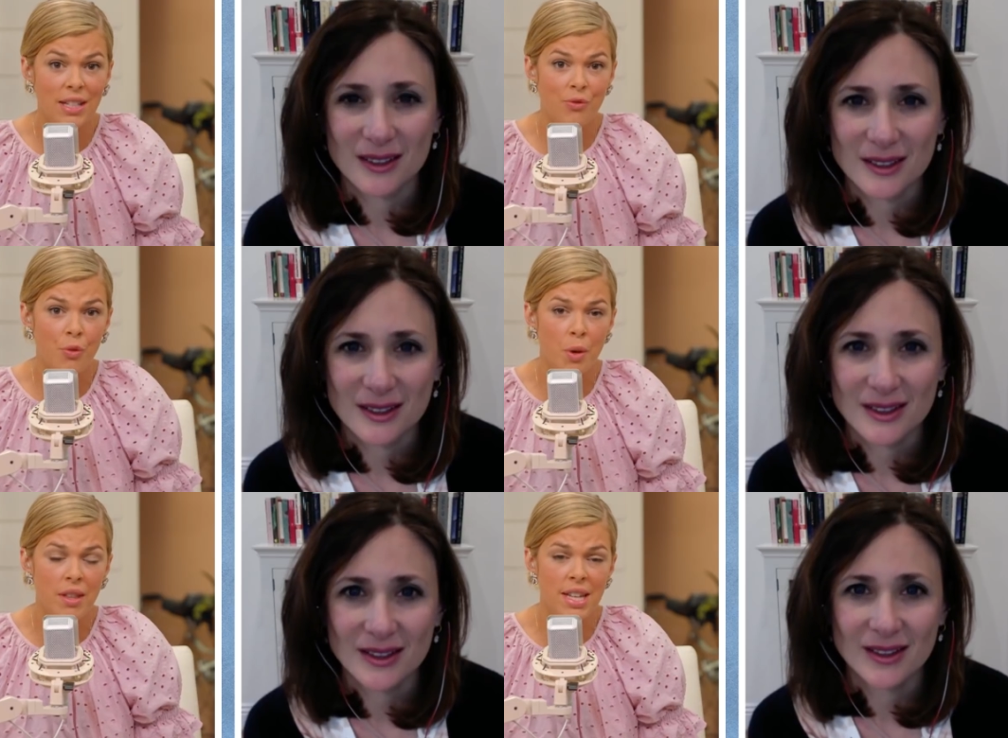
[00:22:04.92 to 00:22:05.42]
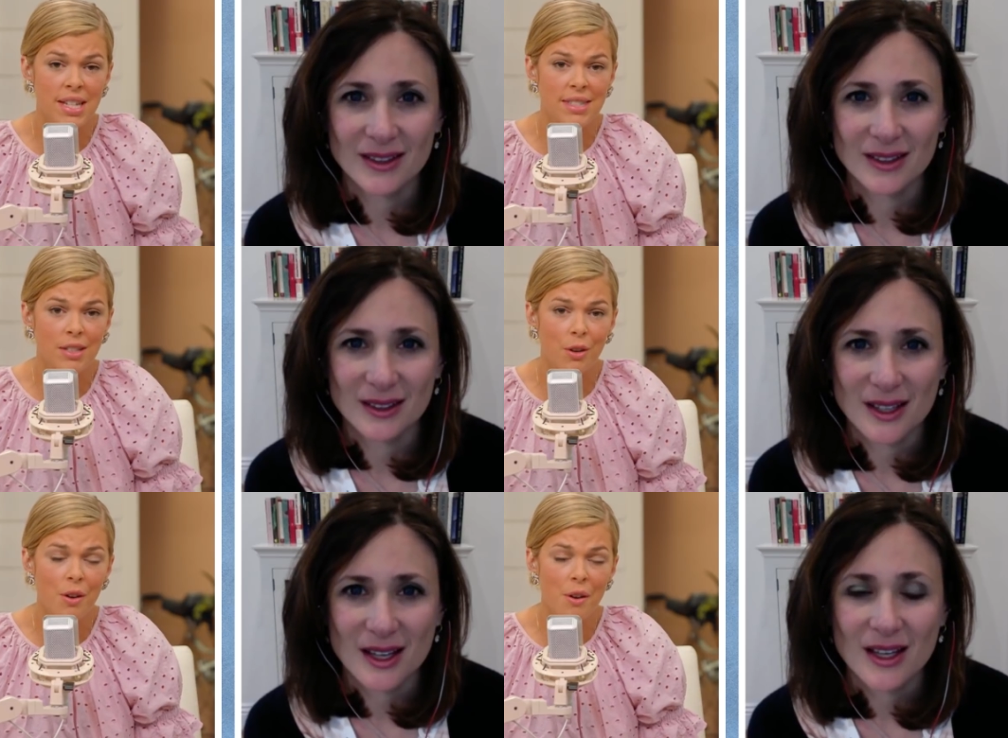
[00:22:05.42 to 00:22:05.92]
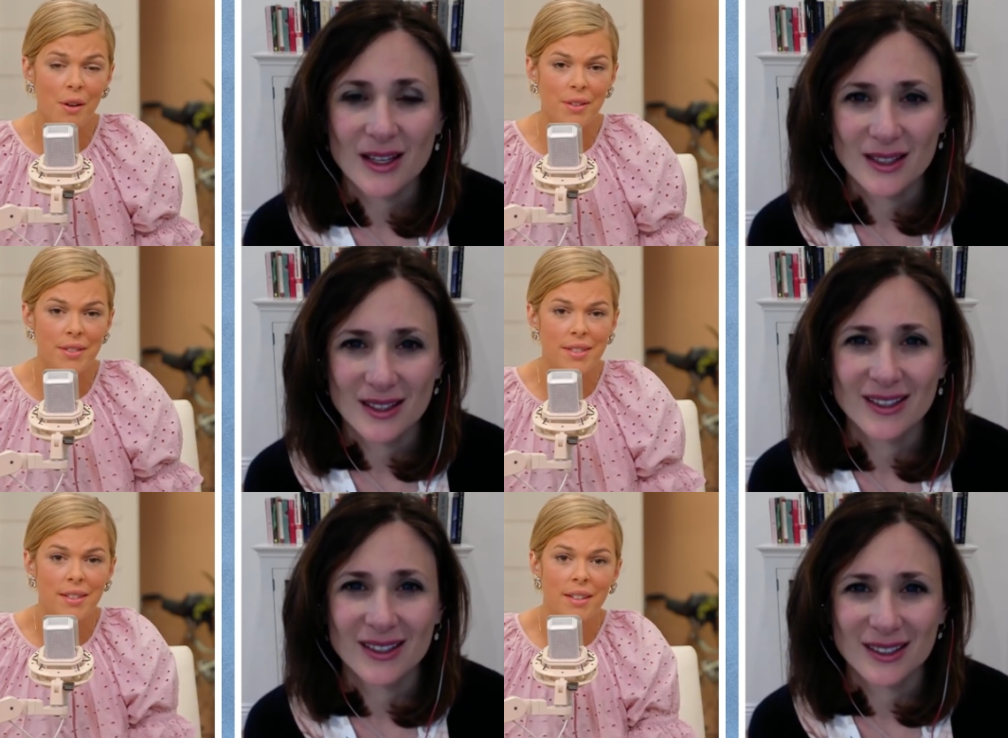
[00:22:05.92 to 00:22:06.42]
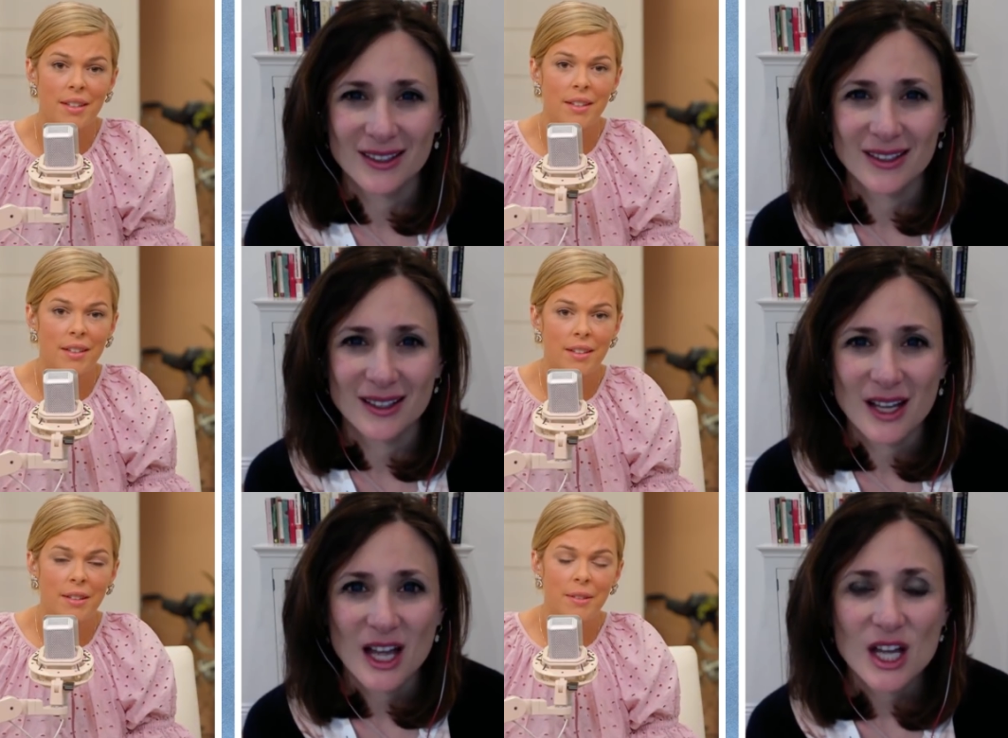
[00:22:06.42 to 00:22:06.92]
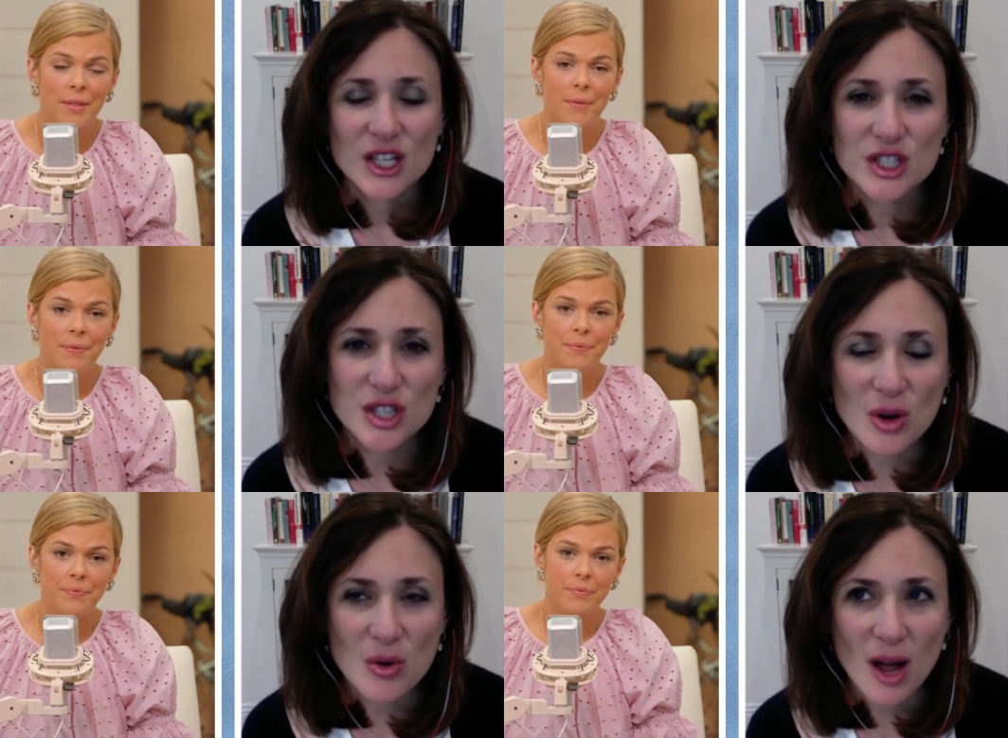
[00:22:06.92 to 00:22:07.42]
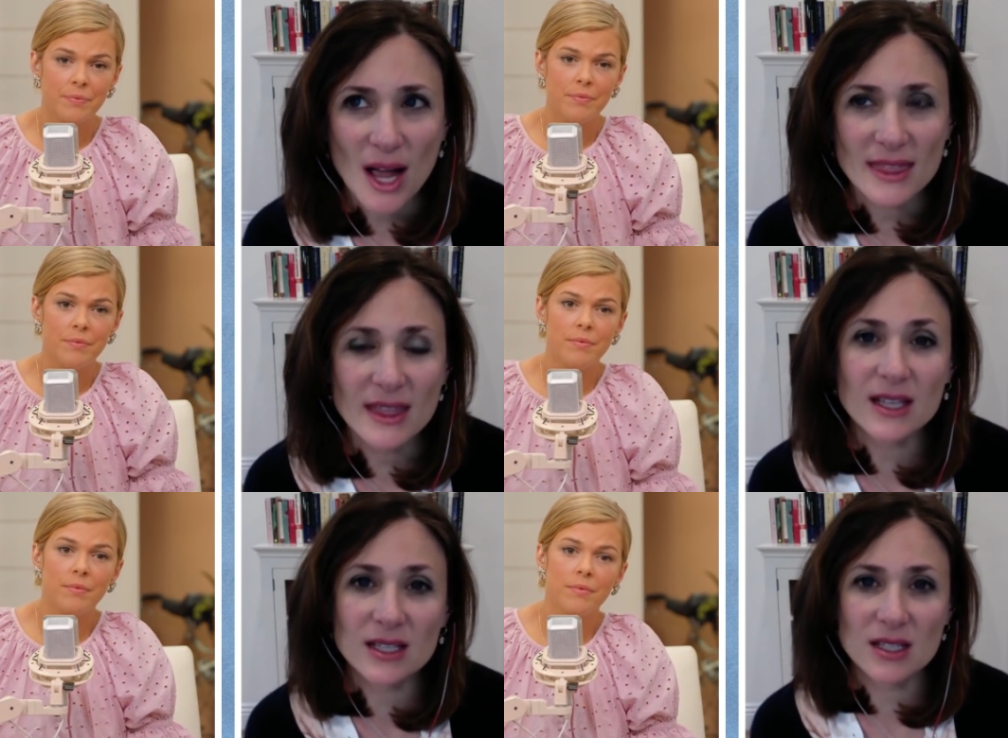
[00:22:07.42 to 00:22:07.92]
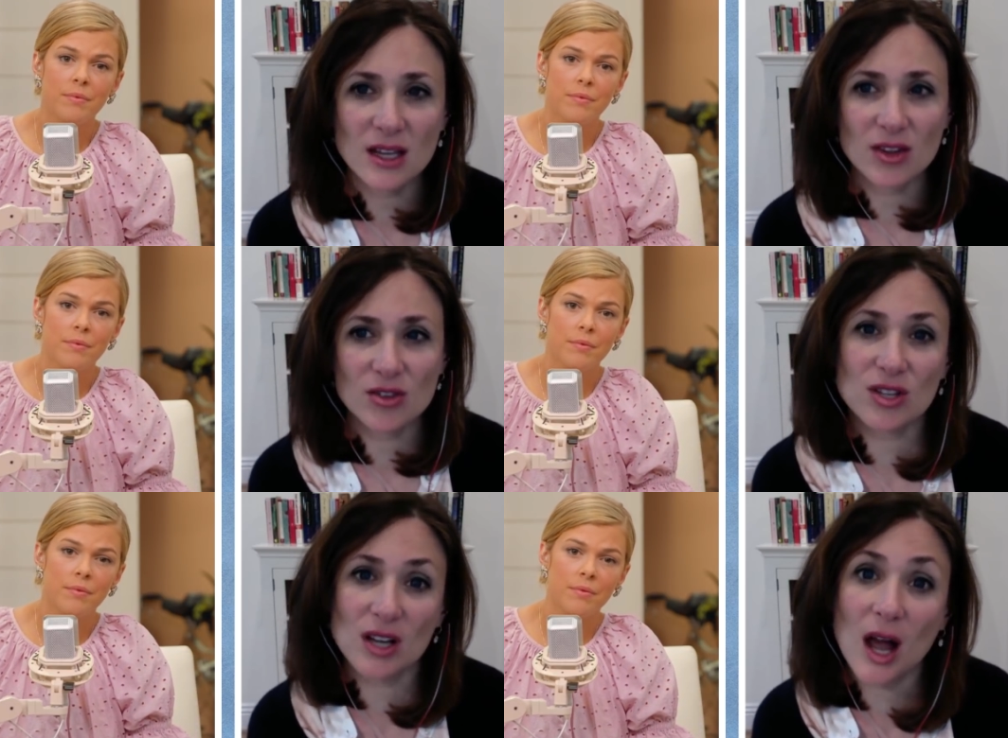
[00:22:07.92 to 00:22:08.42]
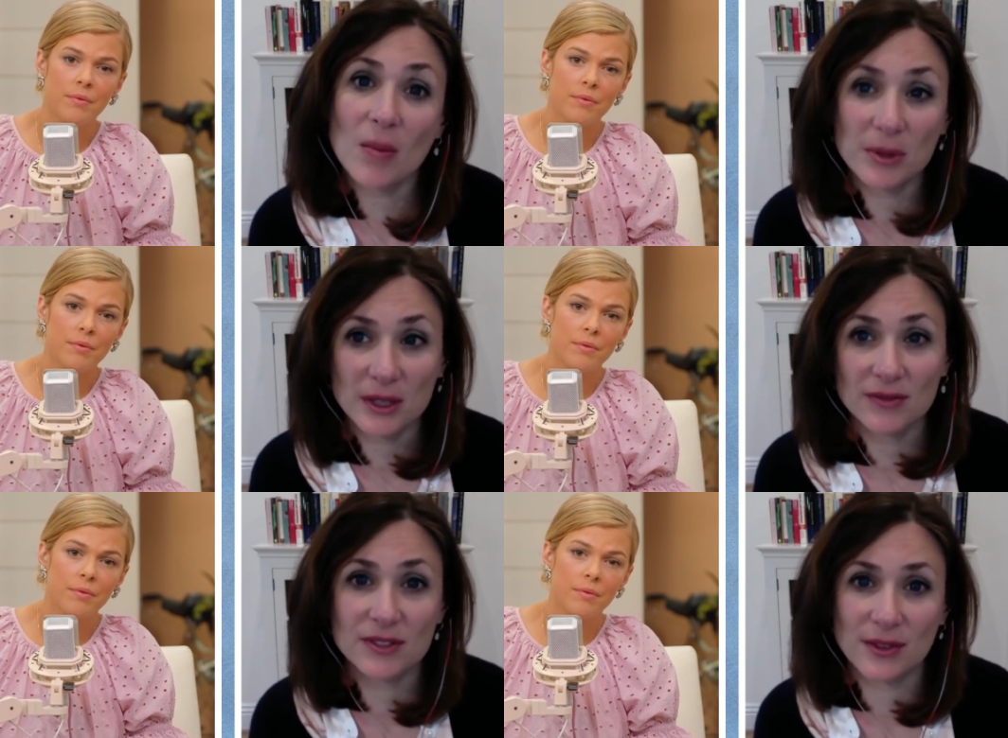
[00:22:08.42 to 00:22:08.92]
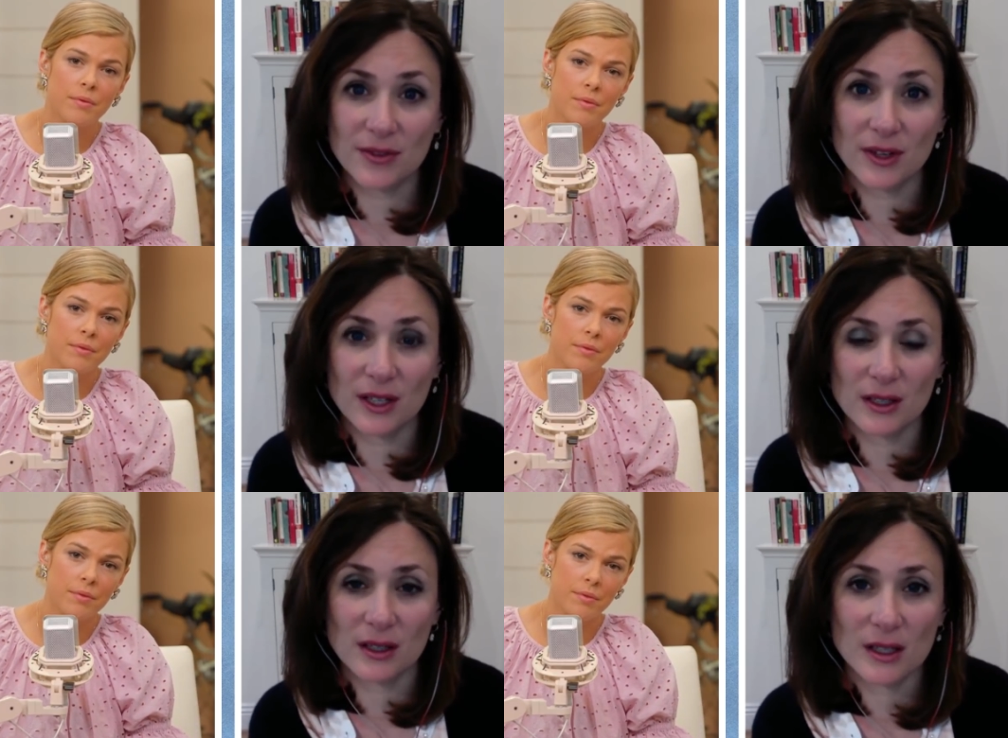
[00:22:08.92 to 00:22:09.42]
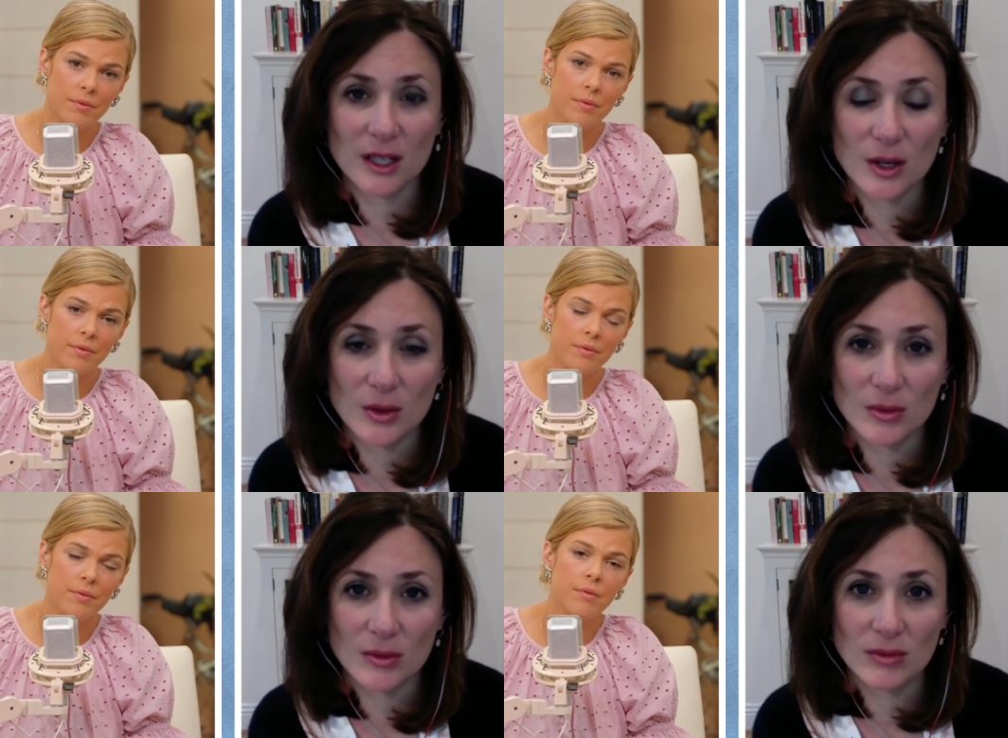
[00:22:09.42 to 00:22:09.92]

Speaker 1: for these girls"? So I think there's a couple of different, you know,